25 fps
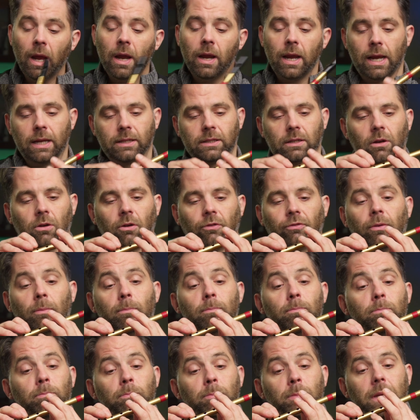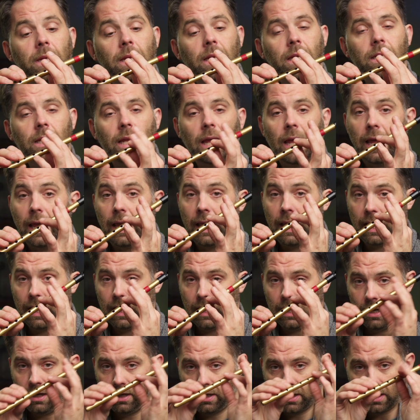As I go from B to
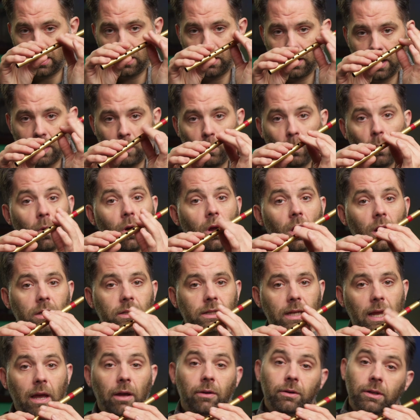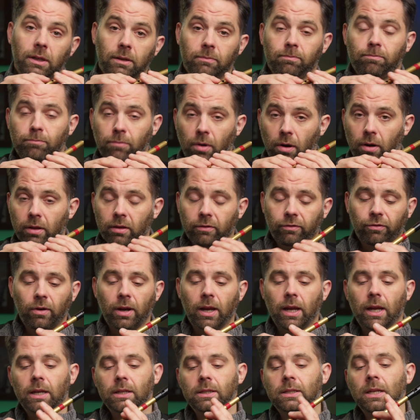A, kind of that walk down E part of the
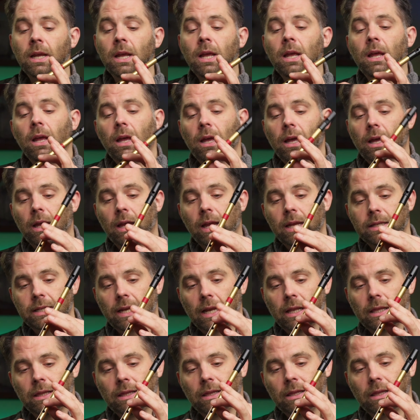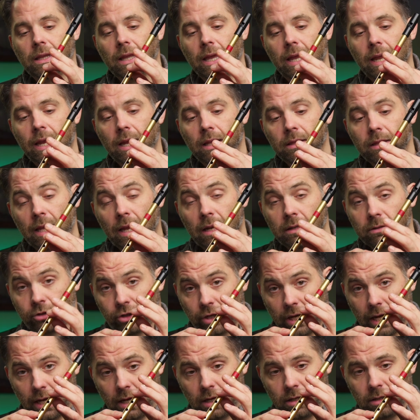phrase, as I land that
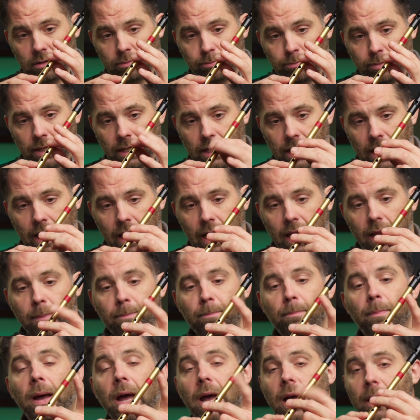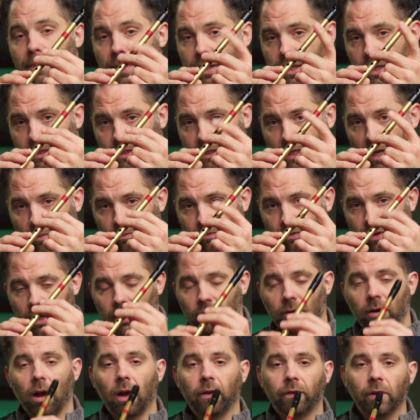change, B to A, popping the top
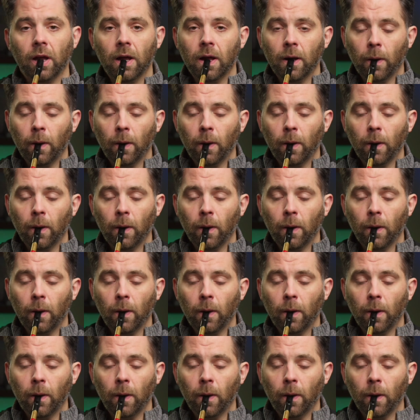finger off.